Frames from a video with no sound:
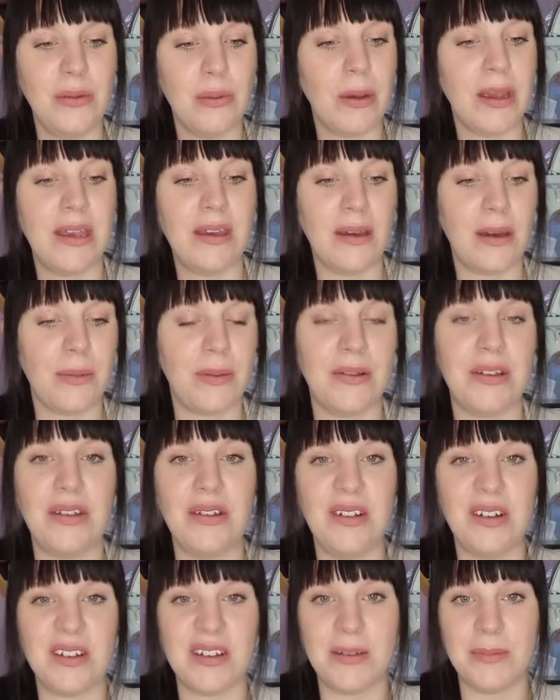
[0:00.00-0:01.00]
wake up and
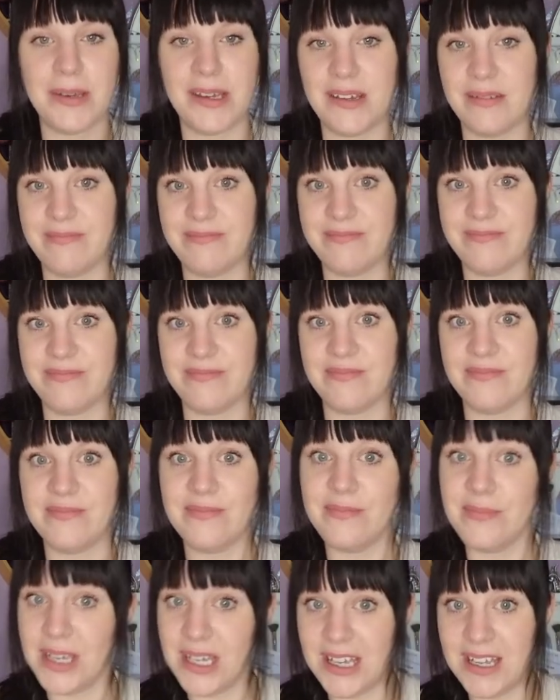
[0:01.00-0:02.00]
you look a bit
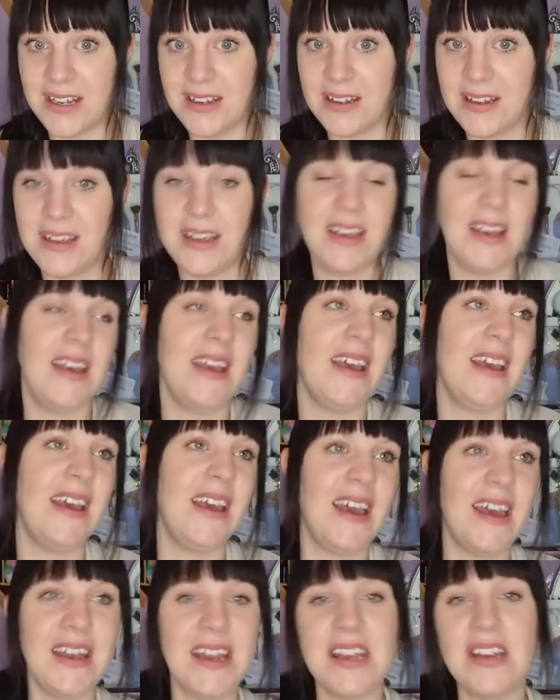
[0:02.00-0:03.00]
minging,
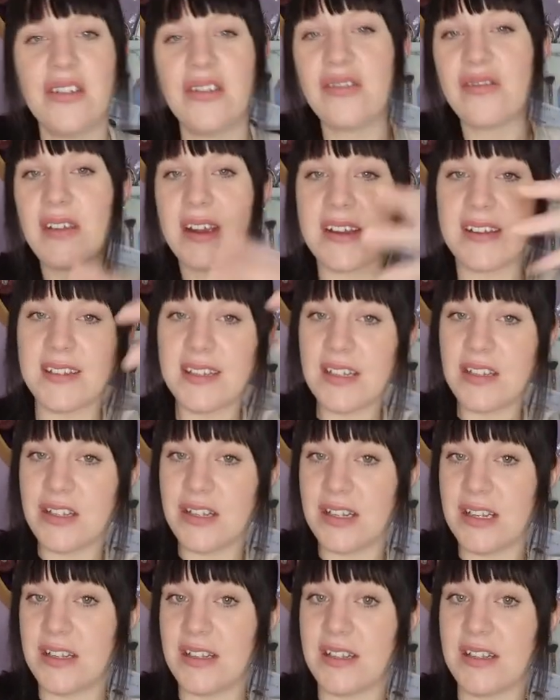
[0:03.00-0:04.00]
and then you transition
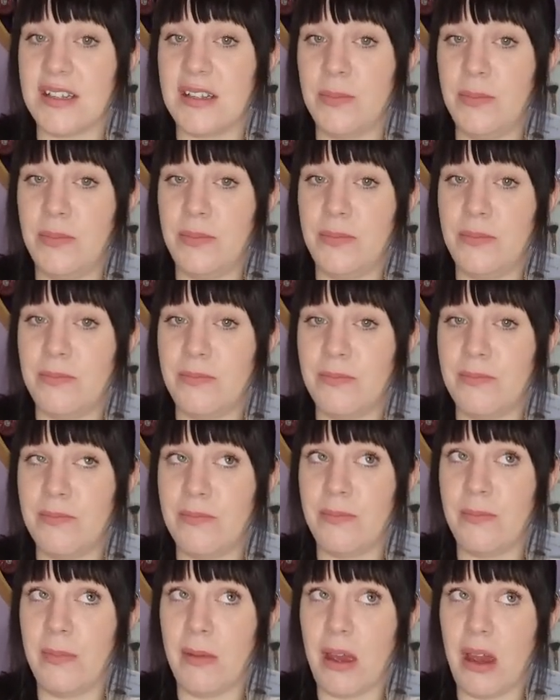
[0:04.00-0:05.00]
into this
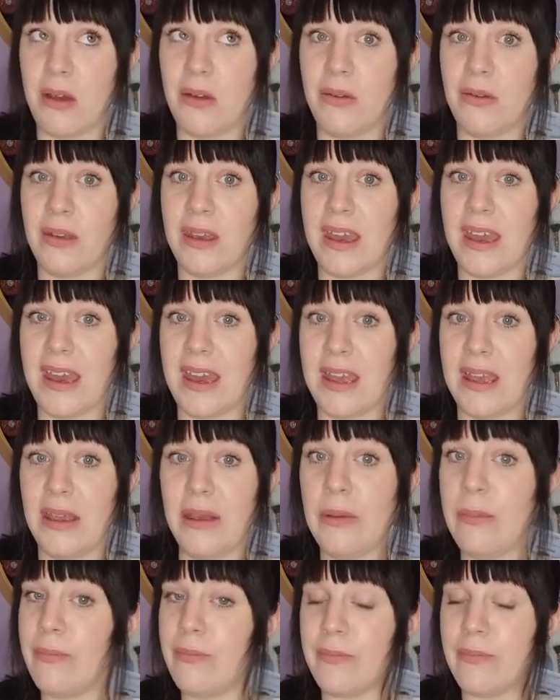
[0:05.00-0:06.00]

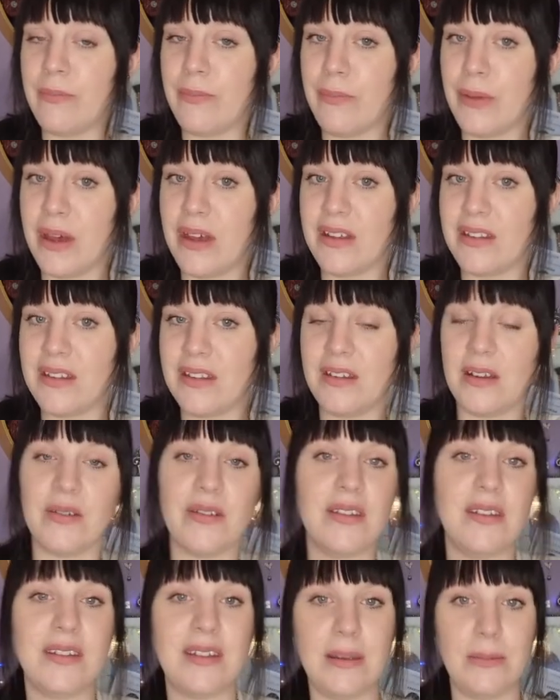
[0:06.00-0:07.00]
okay person. I was
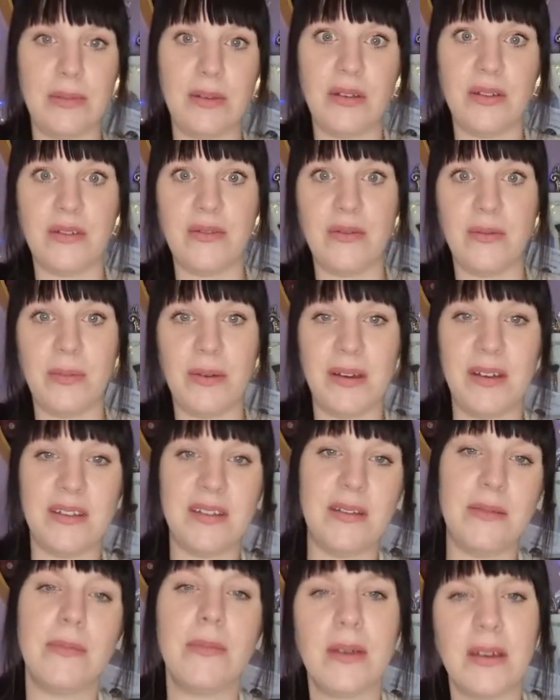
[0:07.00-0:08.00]
going to say beautiful
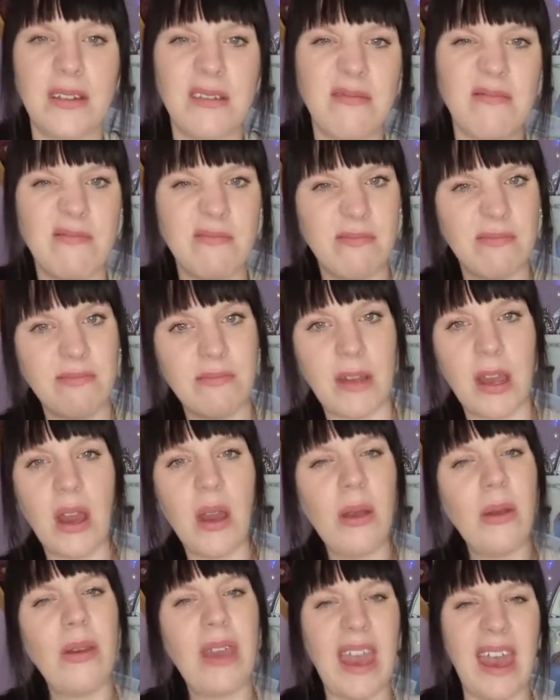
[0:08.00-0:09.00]
person, but
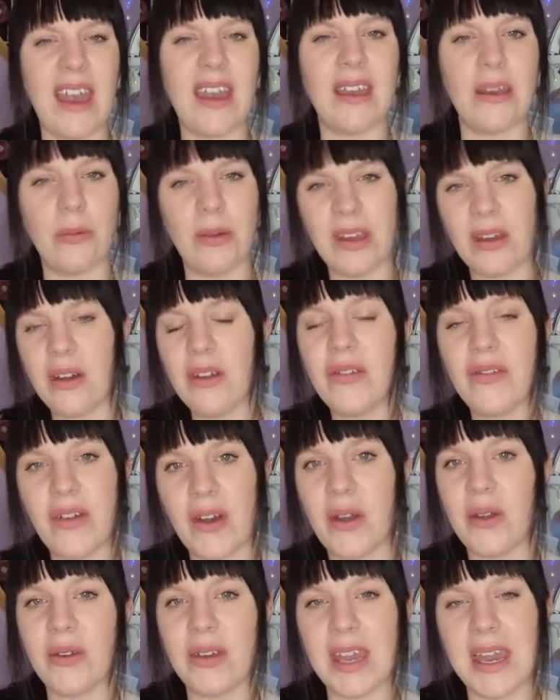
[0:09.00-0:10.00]
okay, we go for
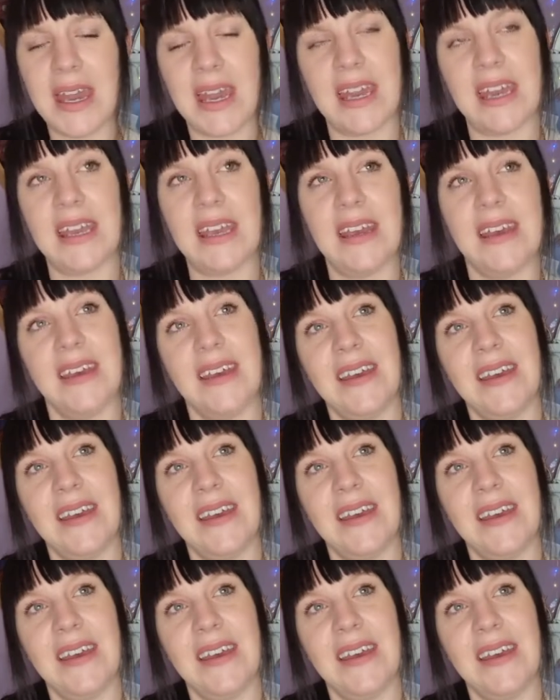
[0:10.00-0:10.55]
okay.